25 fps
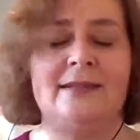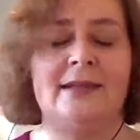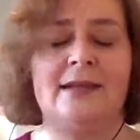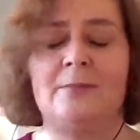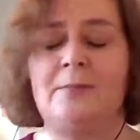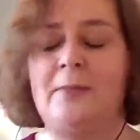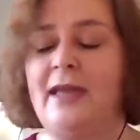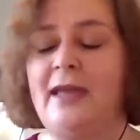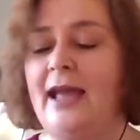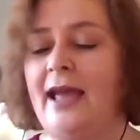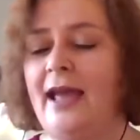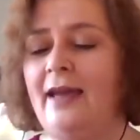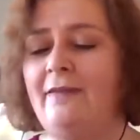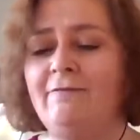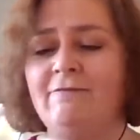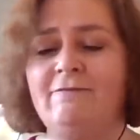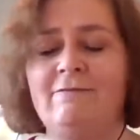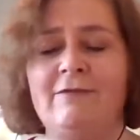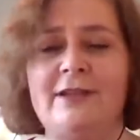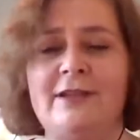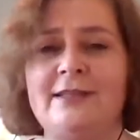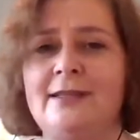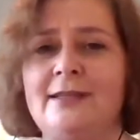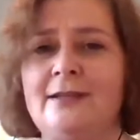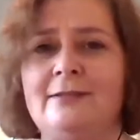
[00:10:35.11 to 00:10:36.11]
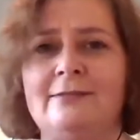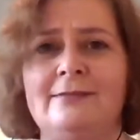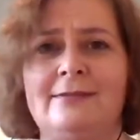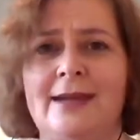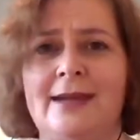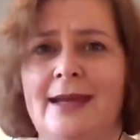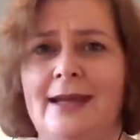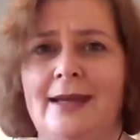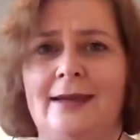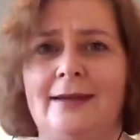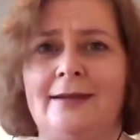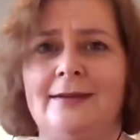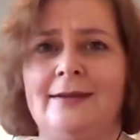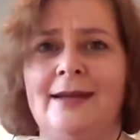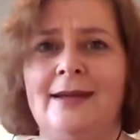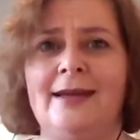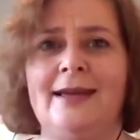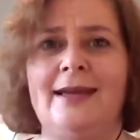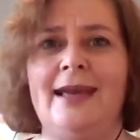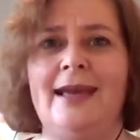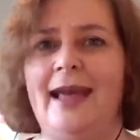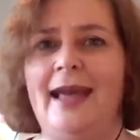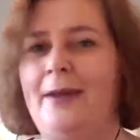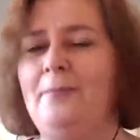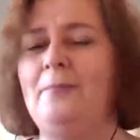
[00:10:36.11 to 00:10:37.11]
I can meet every single need
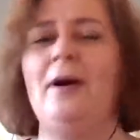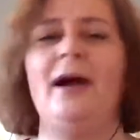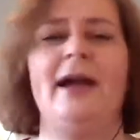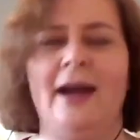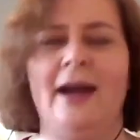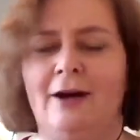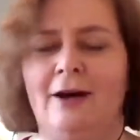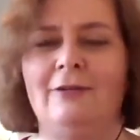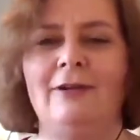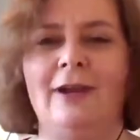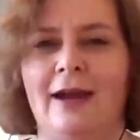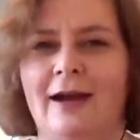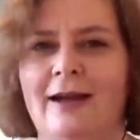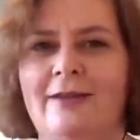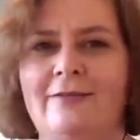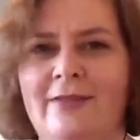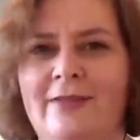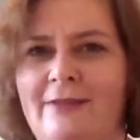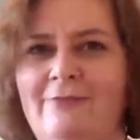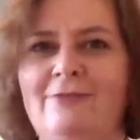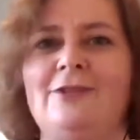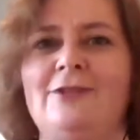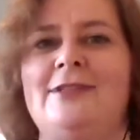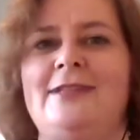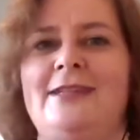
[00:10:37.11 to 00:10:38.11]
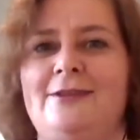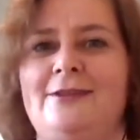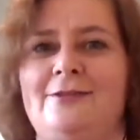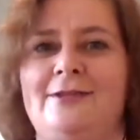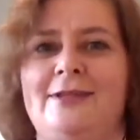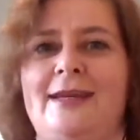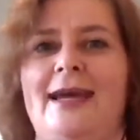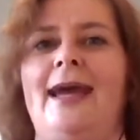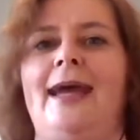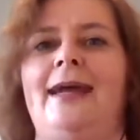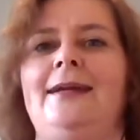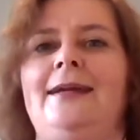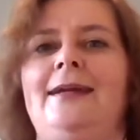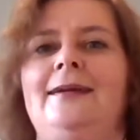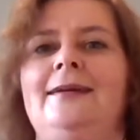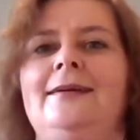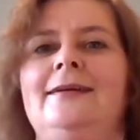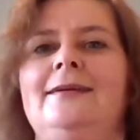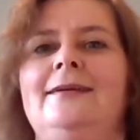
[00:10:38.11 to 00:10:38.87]
in my whole life, every single day,